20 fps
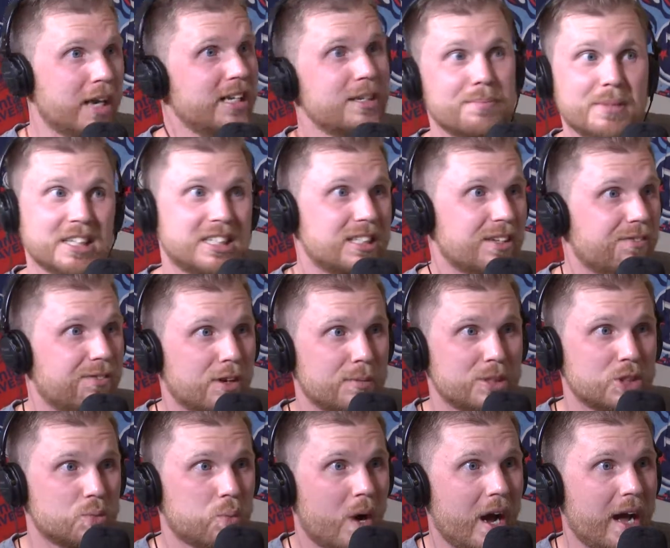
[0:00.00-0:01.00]
Money missing from
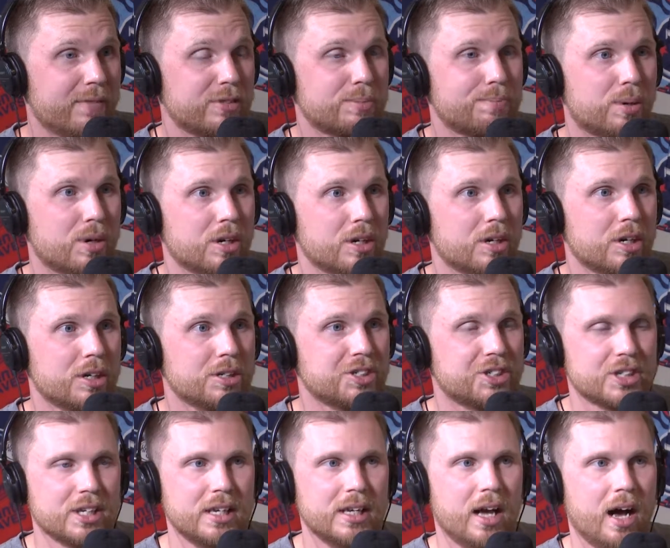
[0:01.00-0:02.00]
his wife's
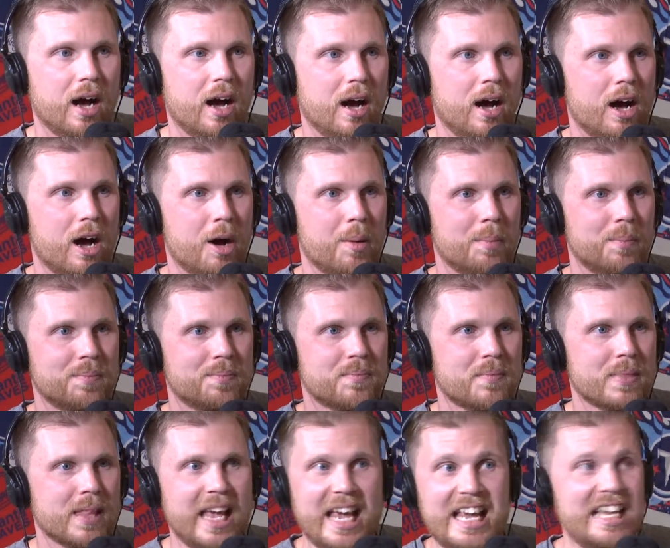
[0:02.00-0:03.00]
purse.
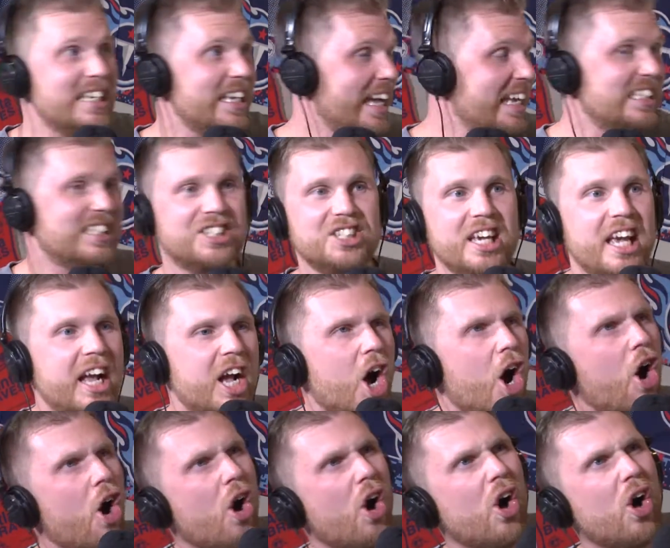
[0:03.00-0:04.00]
He's seeing
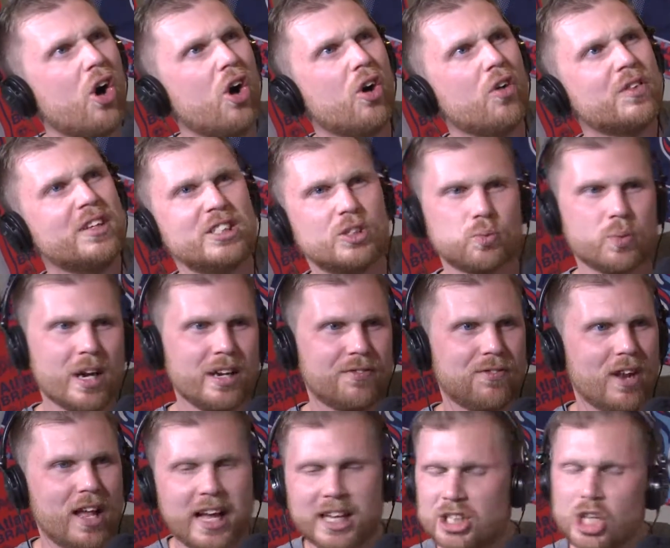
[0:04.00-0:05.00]
all these red
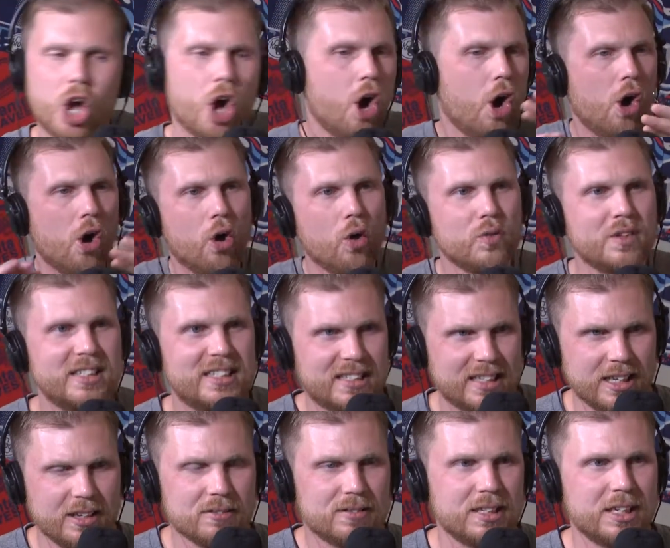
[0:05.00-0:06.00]
flags, all these
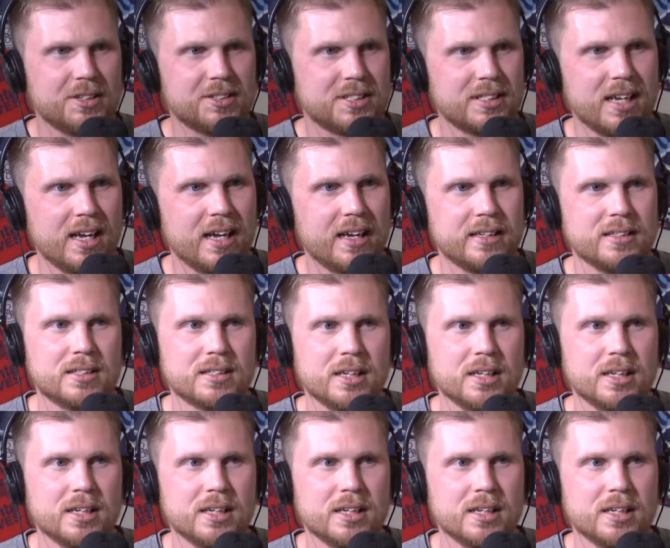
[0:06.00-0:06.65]
telltale signs.